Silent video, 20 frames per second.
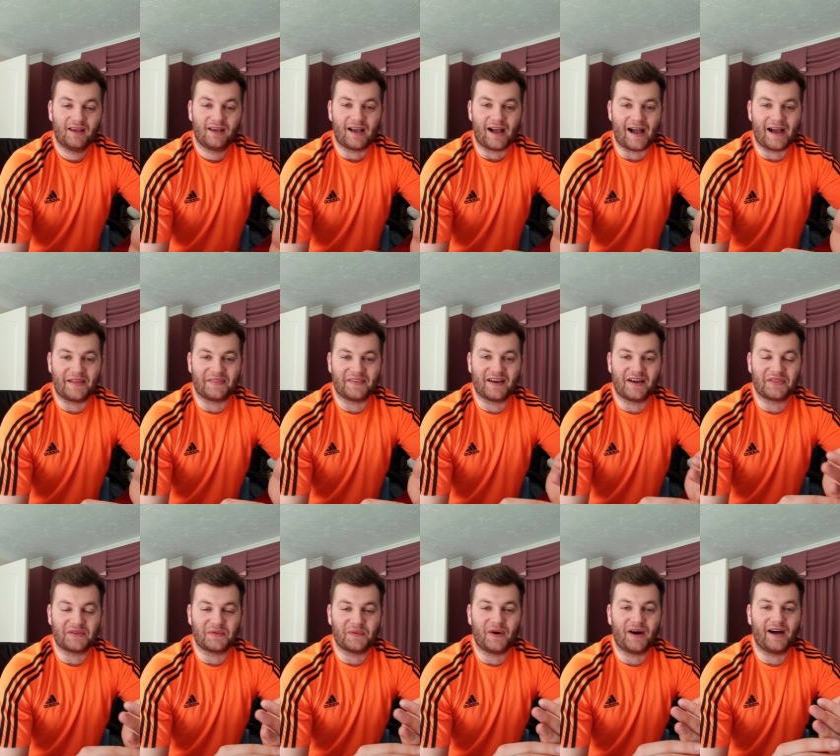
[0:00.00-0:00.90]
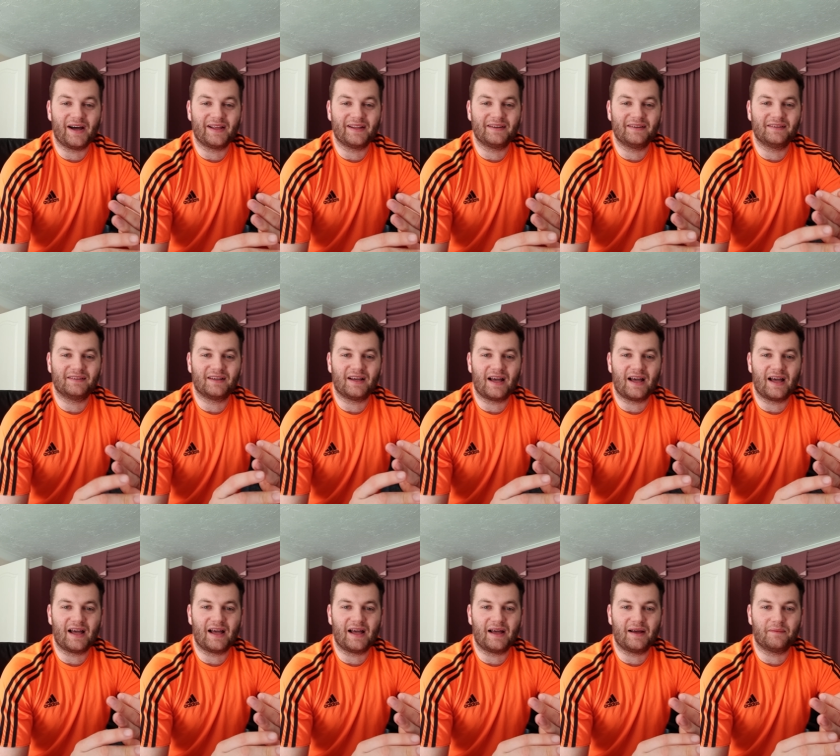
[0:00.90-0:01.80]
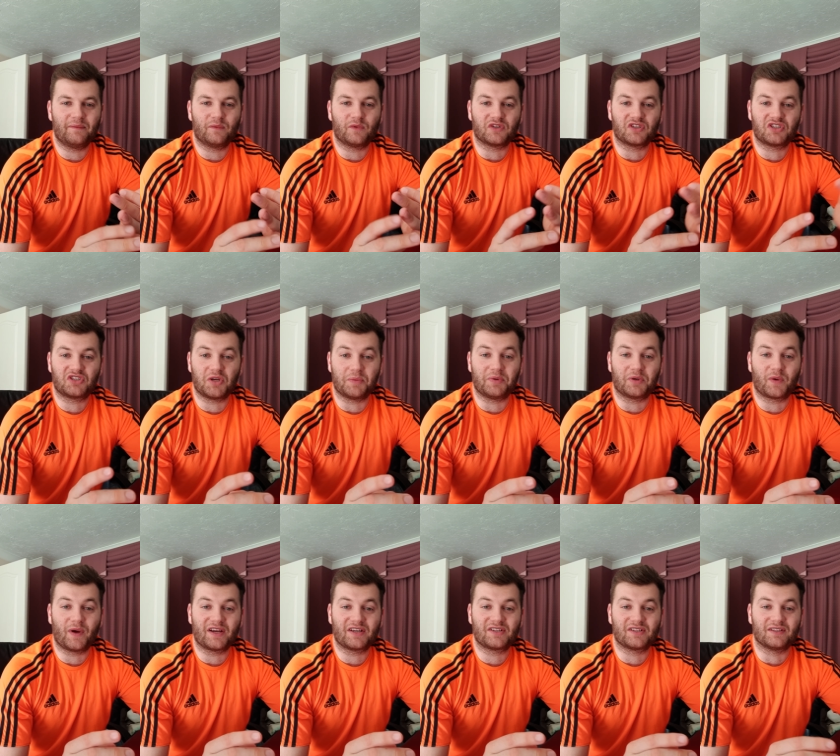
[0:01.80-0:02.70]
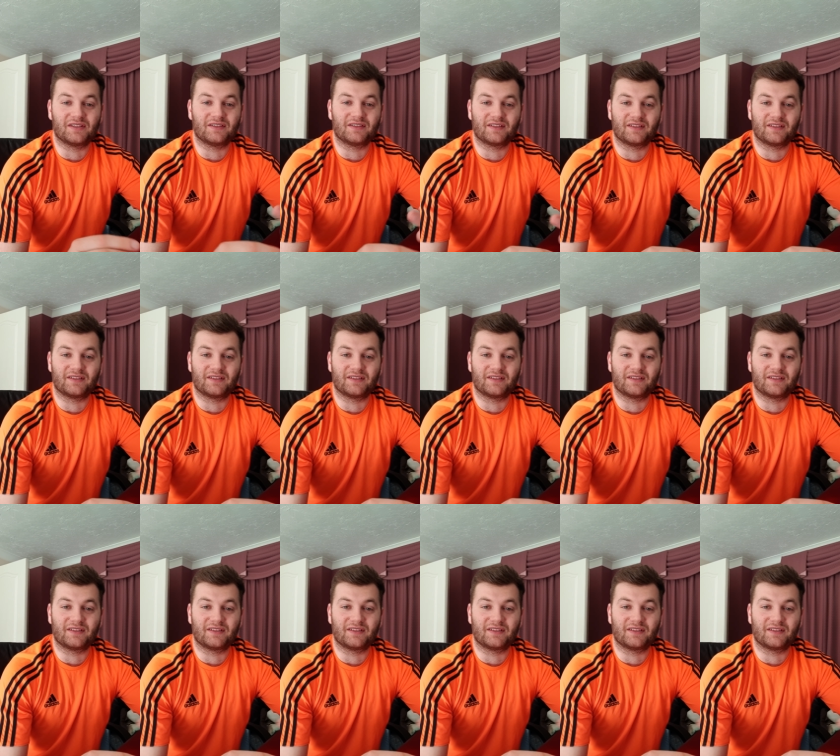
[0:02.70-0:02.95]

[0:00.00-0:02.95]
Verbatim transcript: And the other one um, was stupid questions,